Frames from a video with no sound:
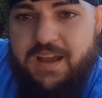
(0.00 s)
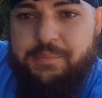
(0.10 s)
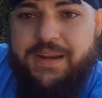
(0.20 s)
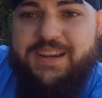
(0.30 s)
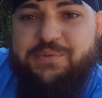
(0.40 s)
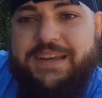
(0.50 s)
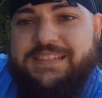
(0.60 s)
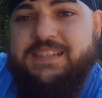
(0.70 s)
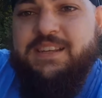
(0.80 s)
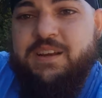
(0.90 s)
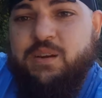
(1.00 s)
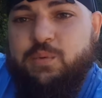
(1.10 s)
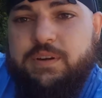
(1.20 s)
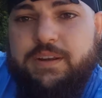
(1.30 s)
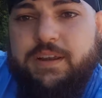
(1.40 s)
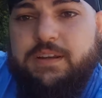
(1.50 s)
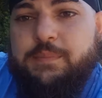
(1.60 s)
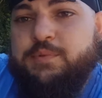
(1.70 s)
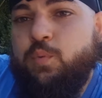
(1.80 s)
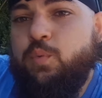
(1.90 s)
But anyways, we're gonna kick it
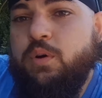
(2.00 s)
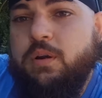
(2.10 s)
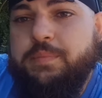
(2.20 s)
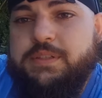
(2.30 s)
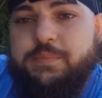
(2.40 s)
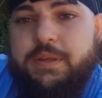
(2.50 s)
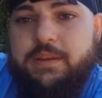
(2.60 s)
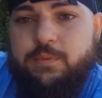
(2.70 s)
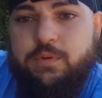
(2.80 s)
up to warp speed.